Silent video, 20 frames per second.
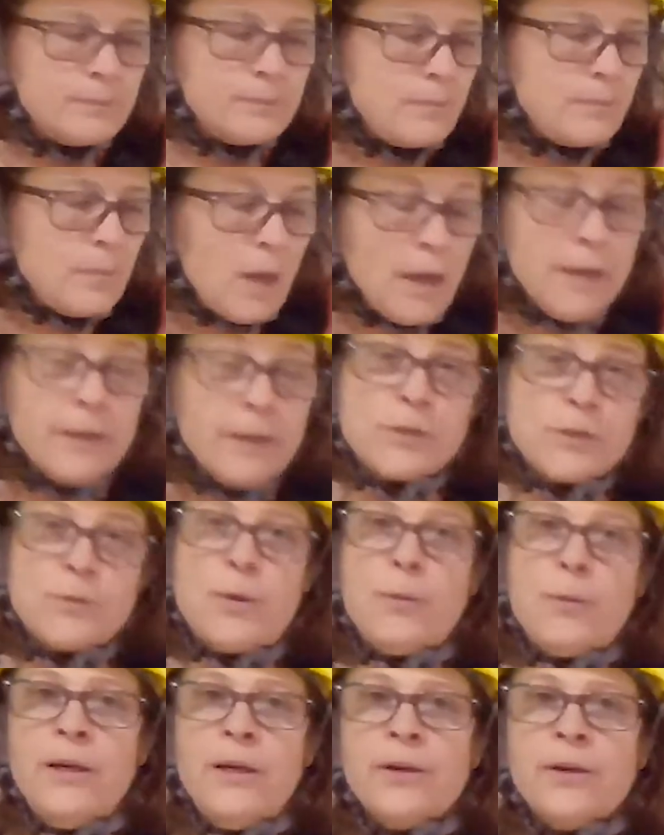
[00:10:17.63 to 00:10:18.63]
And here's
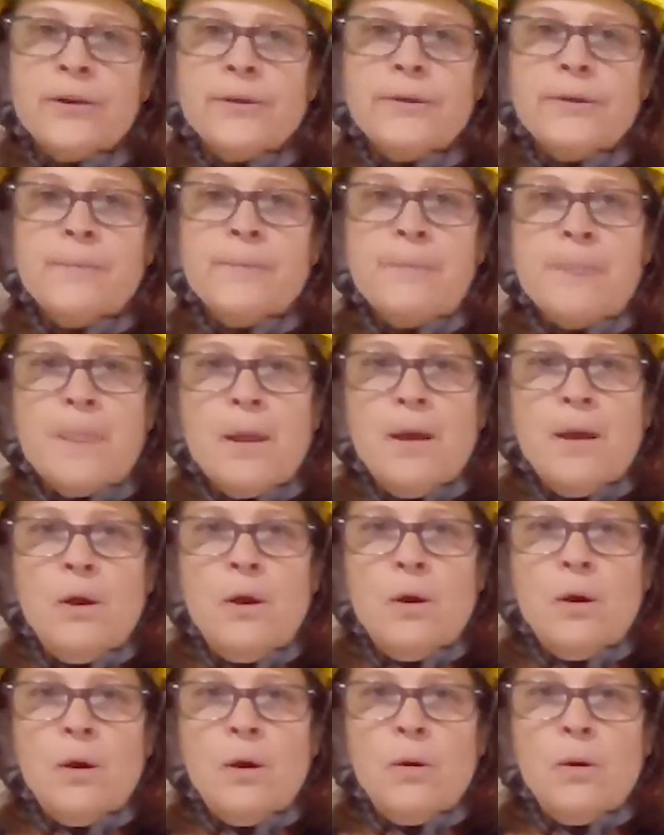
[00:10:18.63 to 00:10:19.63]
what we learned.
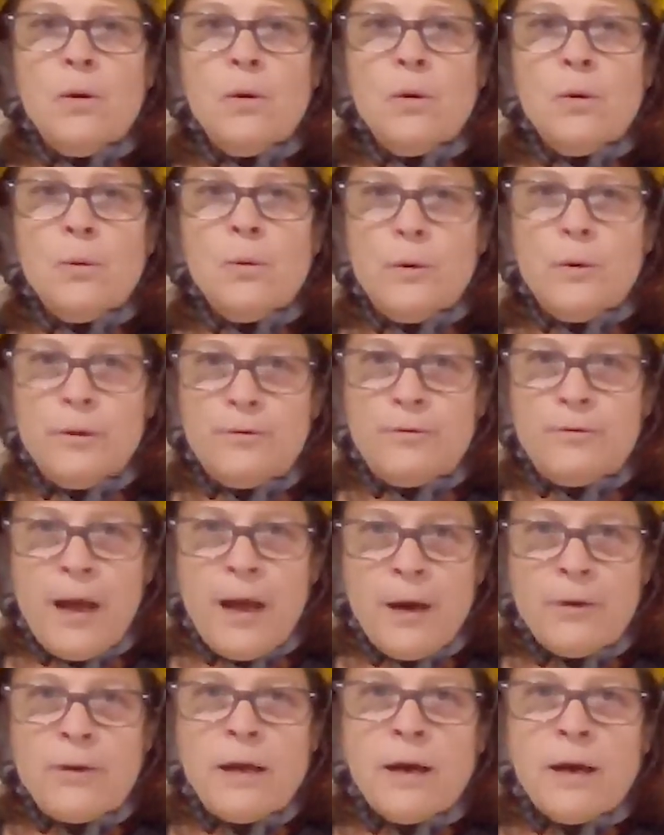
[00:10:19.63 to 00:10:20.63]
We
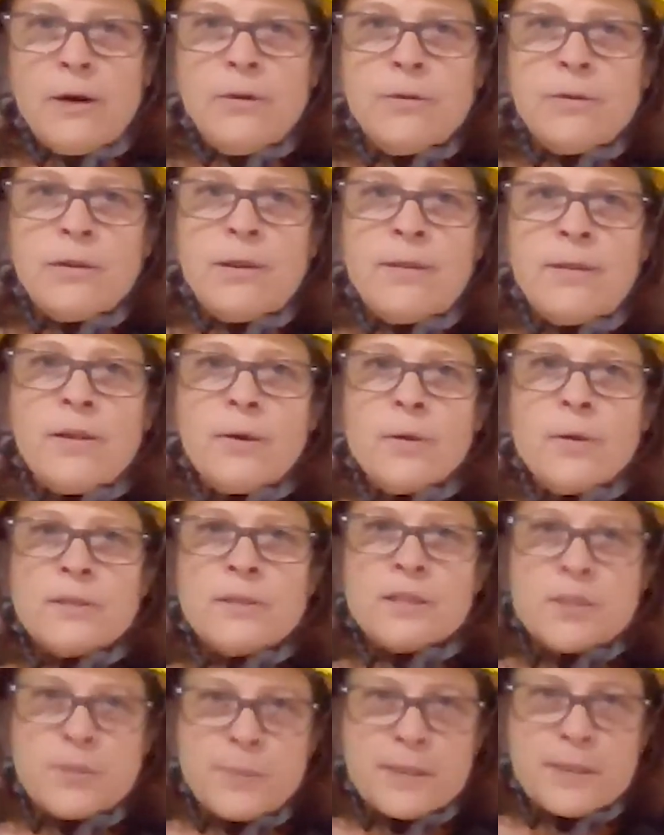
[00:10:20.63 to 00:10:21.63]
found out that there was
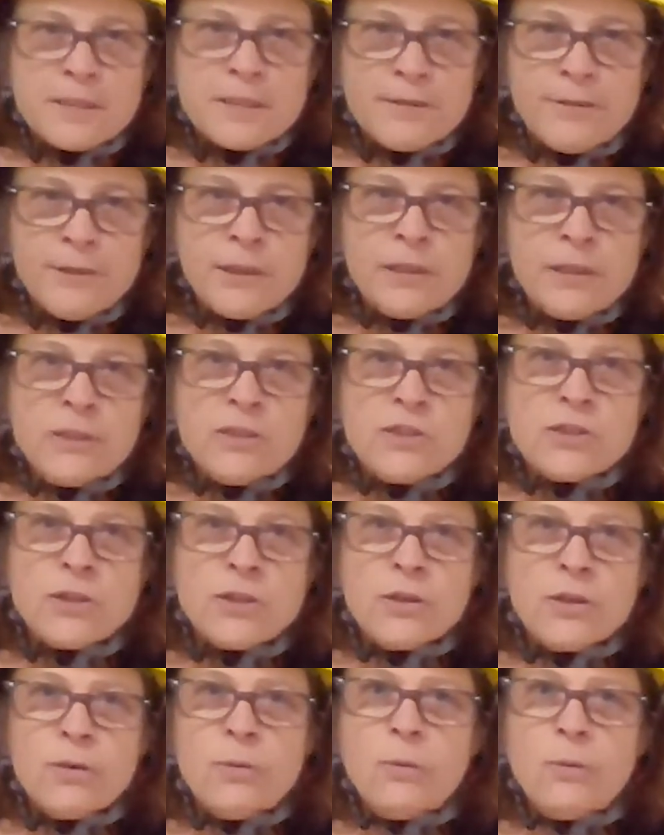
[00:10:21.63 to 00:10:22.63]
a specific
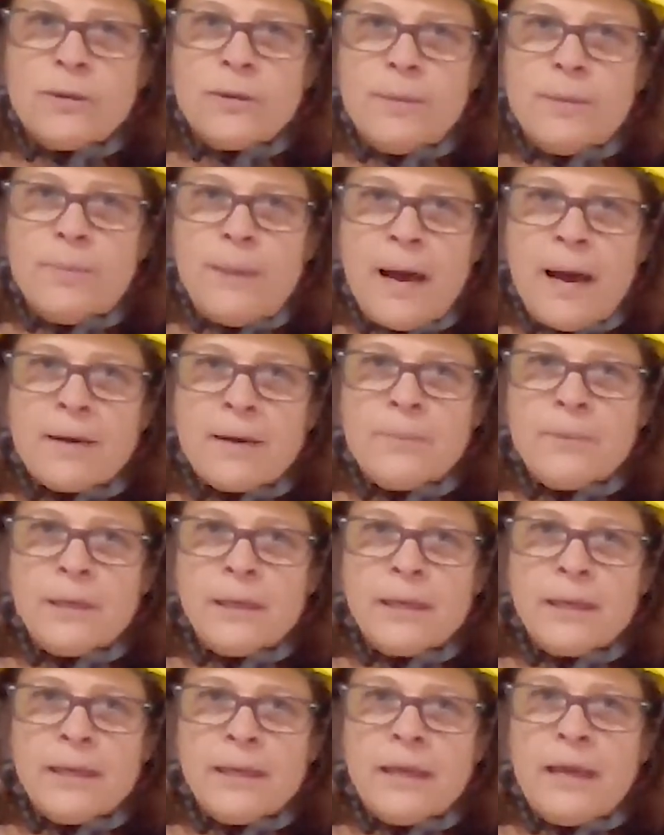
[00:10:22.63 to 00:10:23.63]
concern with
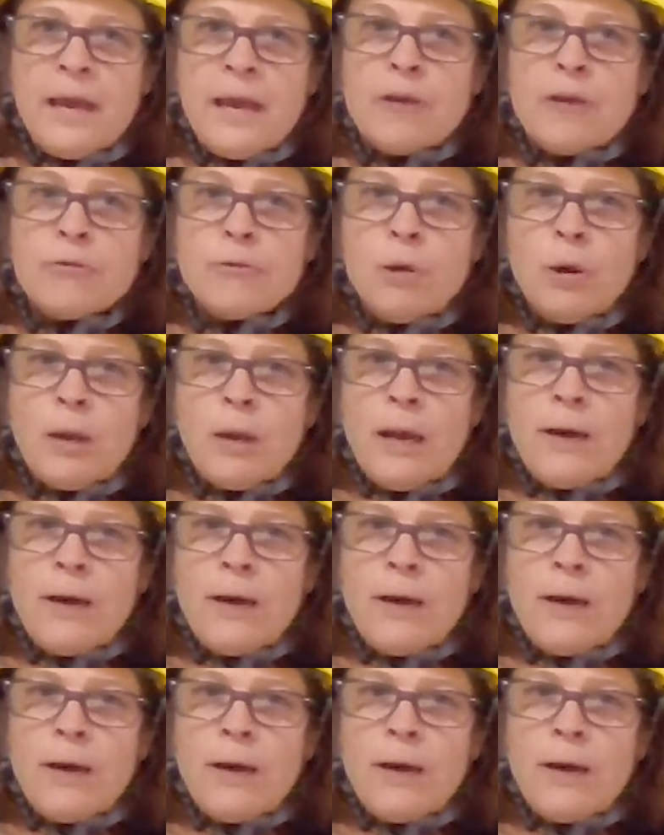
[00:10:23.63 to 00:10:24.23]
compatibility and rollout.